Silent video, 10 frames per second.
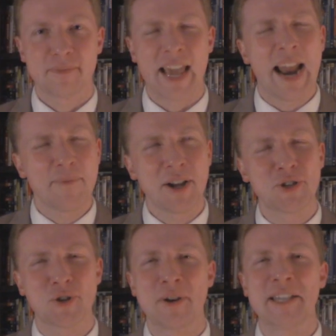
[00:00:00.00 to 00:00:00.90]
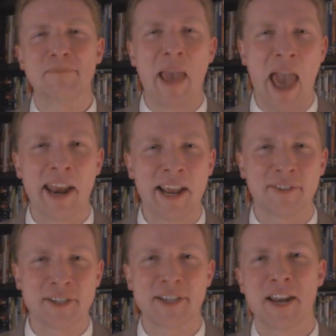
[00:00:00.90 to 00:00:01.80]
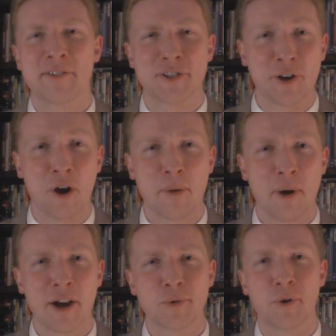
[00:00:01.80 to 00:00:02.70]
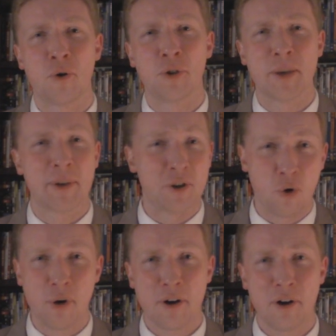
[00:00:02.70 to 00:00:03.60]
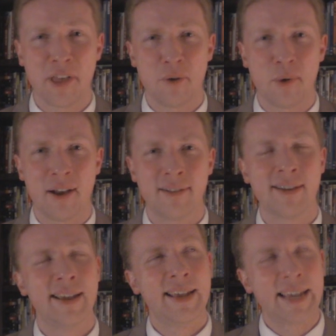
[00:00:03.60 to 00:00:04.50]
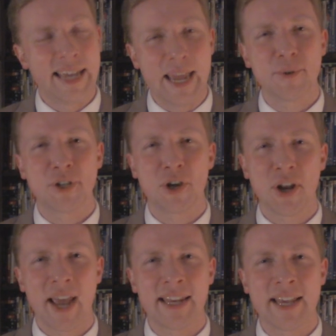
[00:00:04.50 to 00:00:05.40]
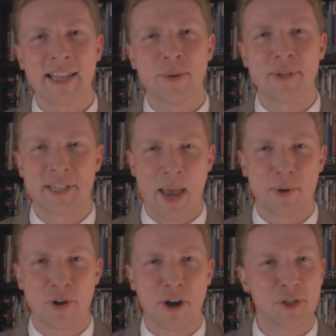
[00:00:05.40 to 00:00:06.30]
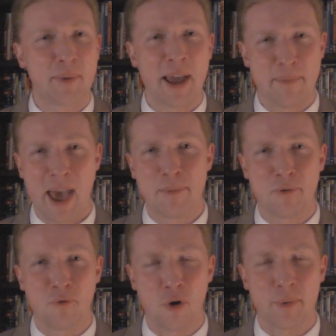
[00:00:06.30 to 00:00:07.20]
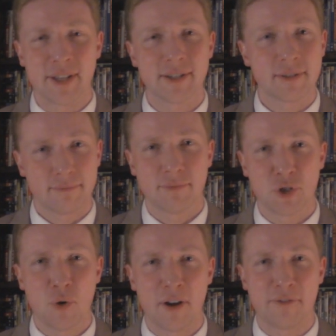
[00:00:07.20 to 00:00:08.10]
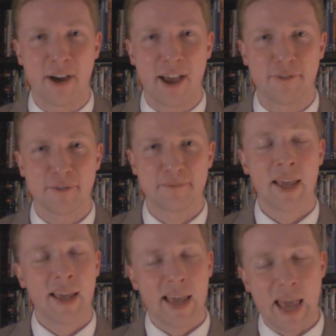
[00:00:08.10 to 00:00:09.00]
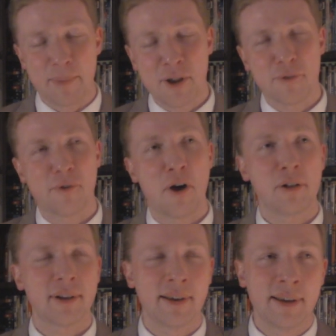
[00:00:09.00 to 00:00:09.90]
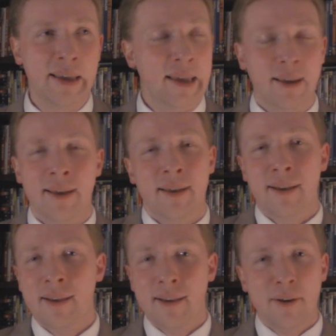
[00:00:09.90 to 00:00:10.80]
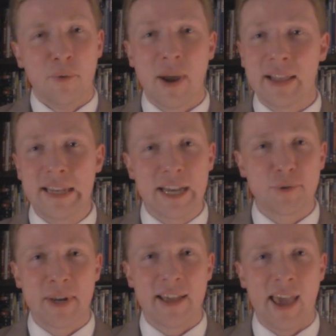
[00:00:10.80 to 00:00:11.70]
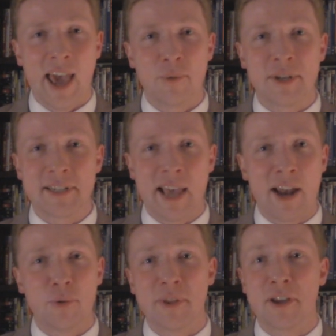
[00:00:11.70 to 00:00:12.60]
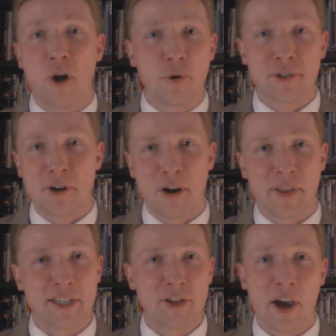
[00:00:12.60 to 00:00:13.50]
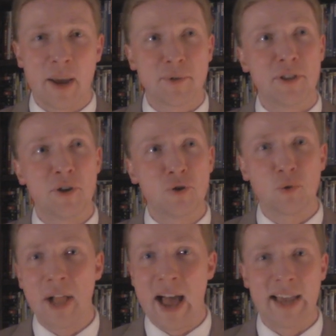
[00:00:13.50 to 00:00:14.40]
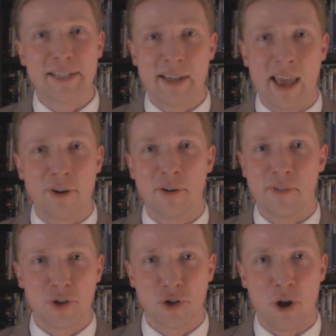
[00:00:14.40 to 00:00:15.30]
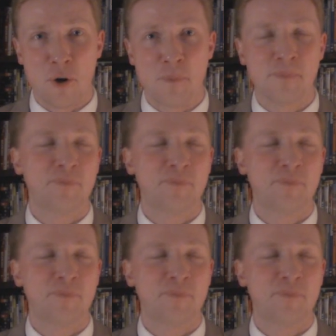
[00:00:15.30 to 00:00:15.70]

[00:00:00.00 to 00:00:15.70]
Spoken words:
And I'm not sure his panic at the sight of a cigar box would hold up in court all that well. It was a good idea that was sabotaged by a bad performance. 2 out of 5. And Peter Falk, well, he does what he can when saddled with a co-star that is not up to the usual high standard of this show.